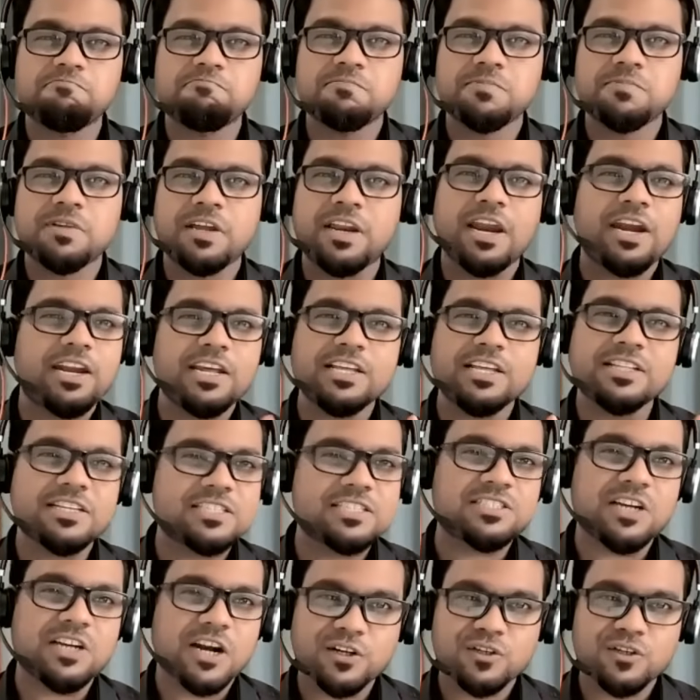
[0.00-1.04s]
creating the
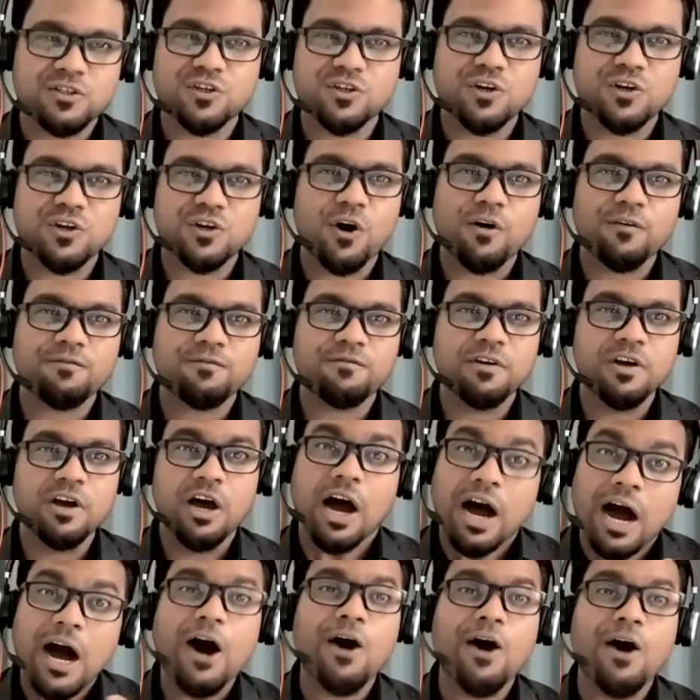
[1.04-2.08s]
structure of
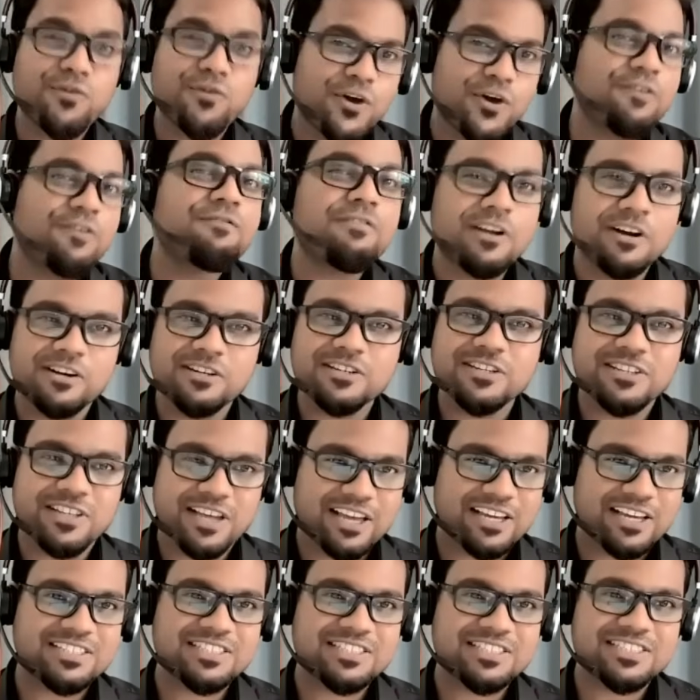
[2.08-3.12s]
how you have learned
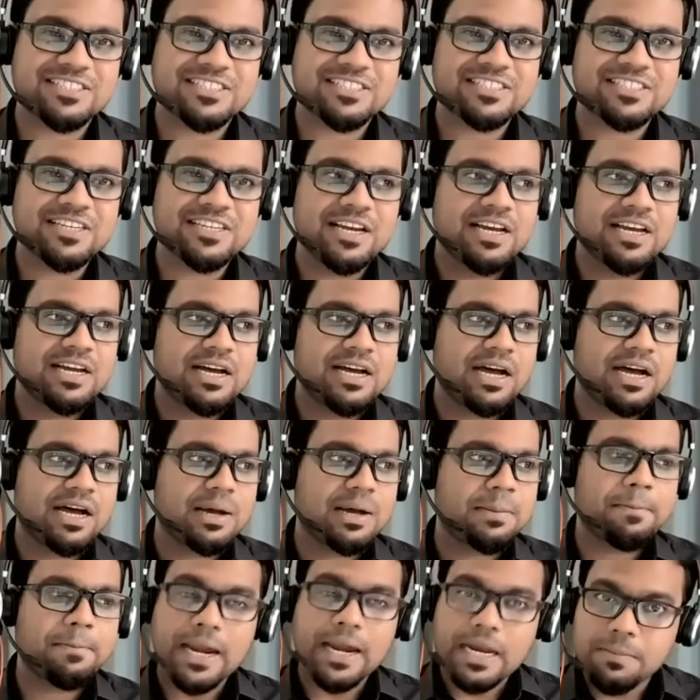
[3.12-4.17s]
things.
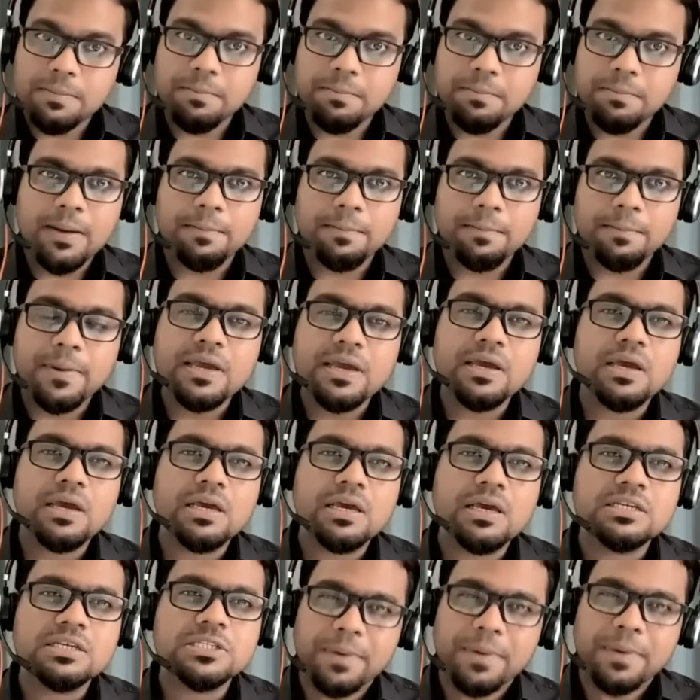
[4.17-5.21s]
Mind mapping
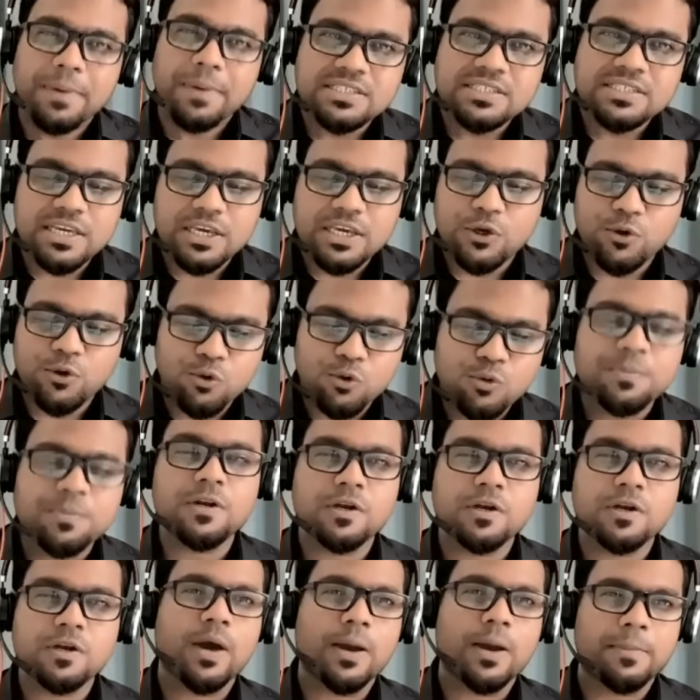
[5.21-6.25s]
is a basic human
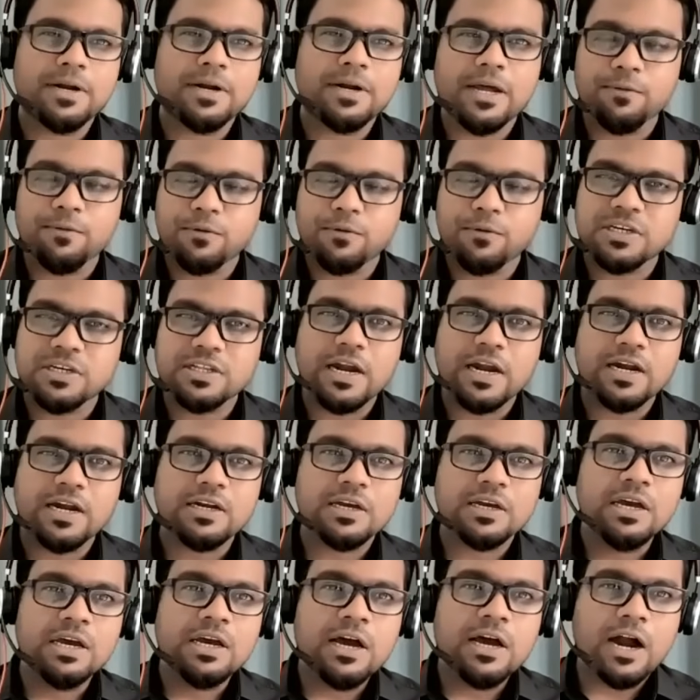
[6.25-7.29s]
requirement. I would say that
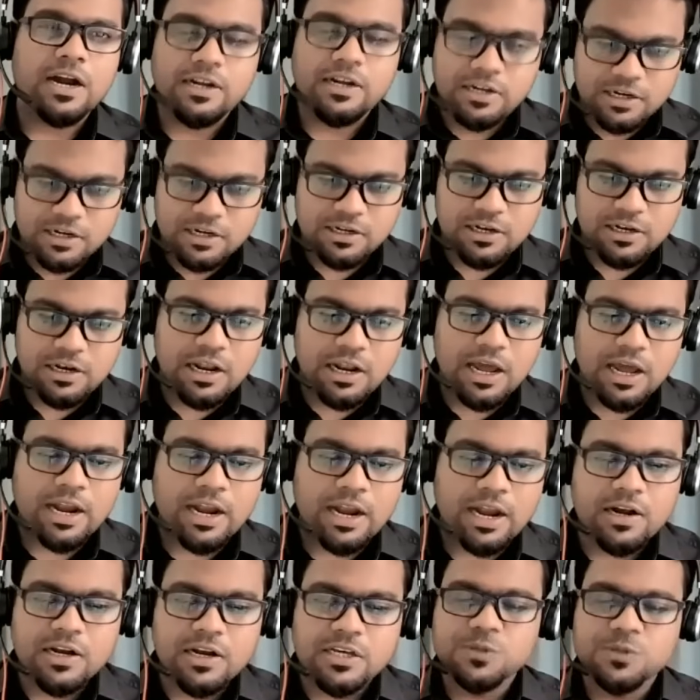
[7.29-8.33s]
until and
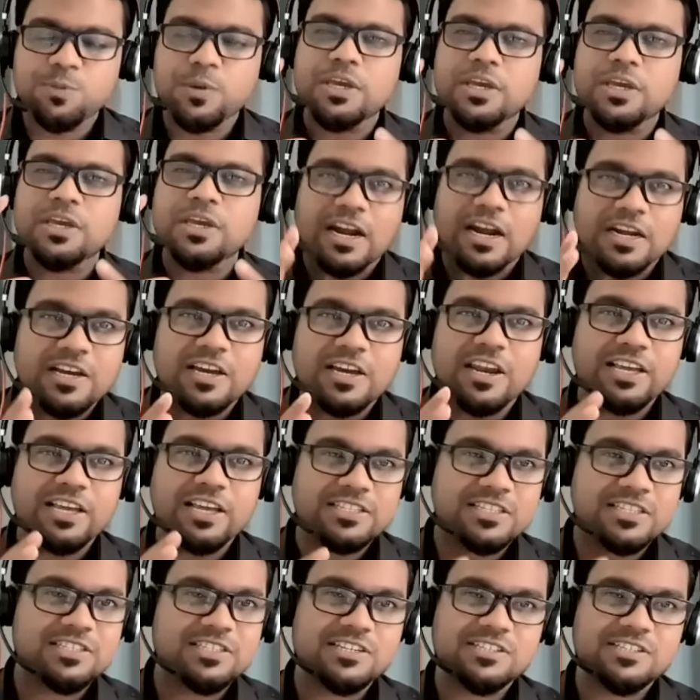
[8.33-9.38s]
unless we categorize
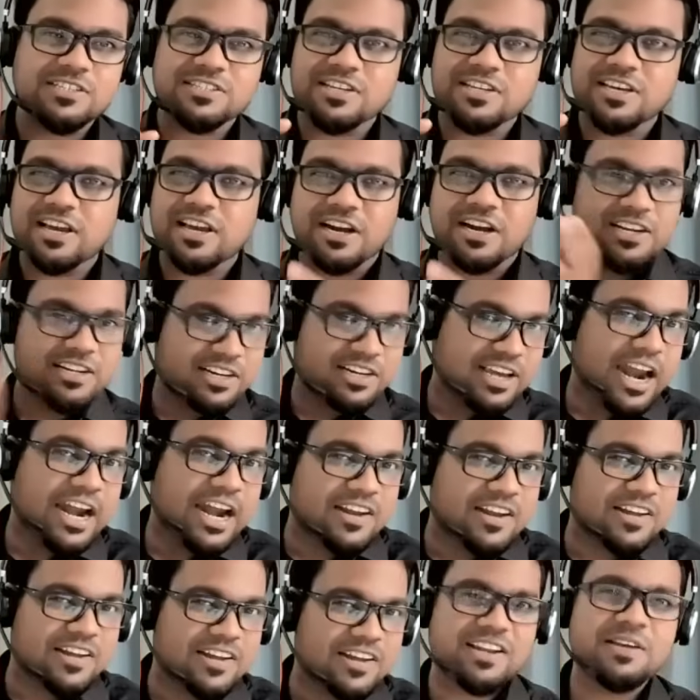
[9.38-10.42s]
a certain thing under a
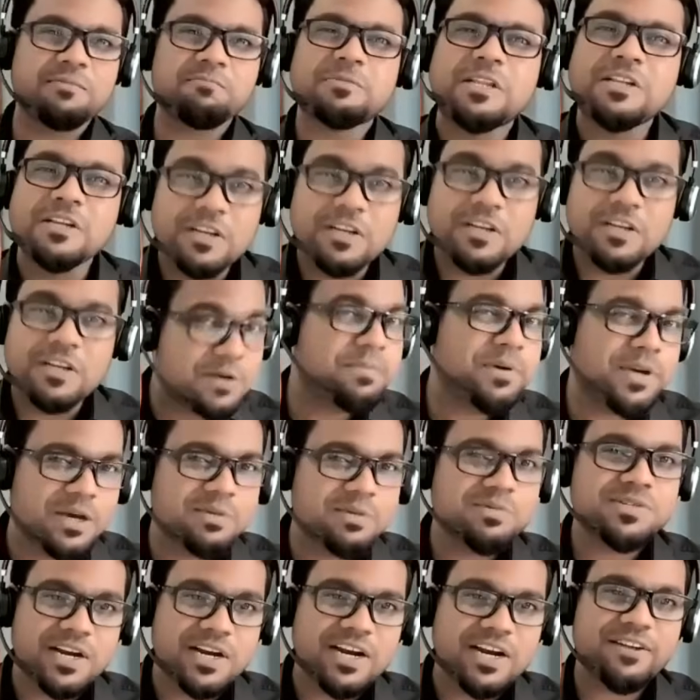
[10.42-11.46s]
category, it
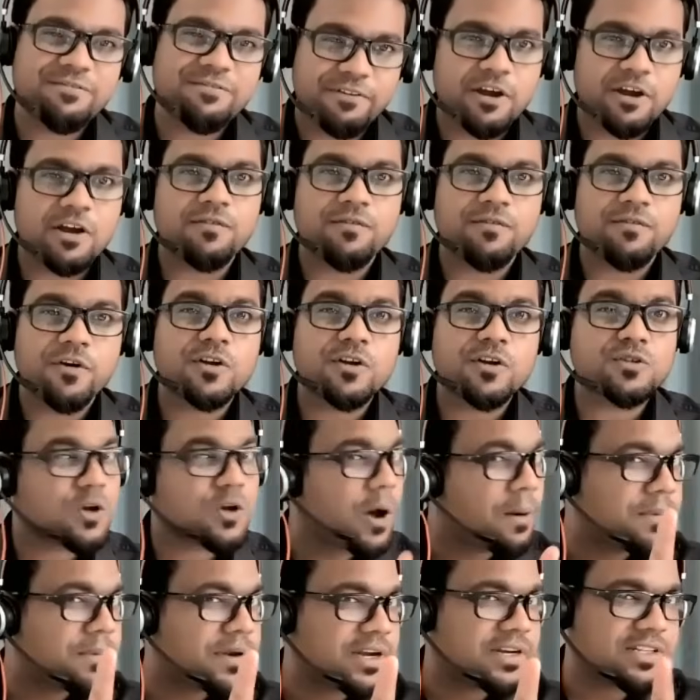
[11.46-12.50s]
becomes really difficult for us to
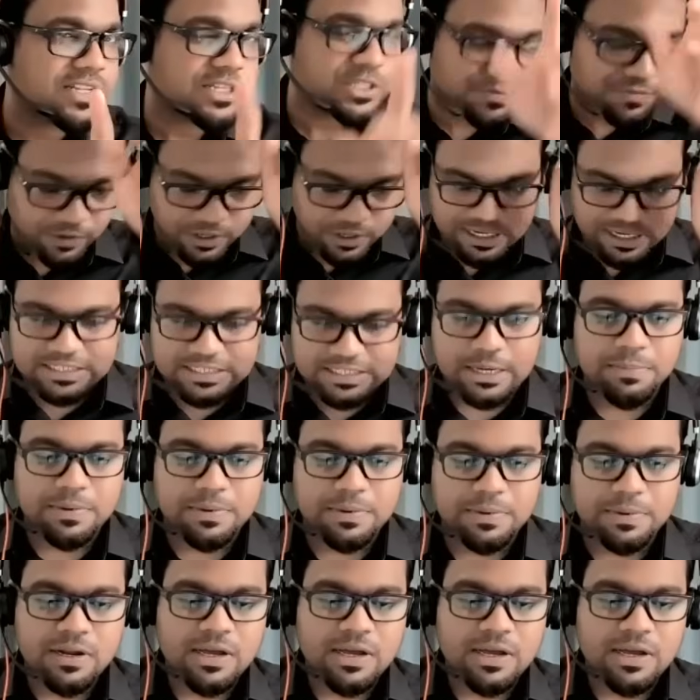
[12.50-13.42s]
comprehend things. For example,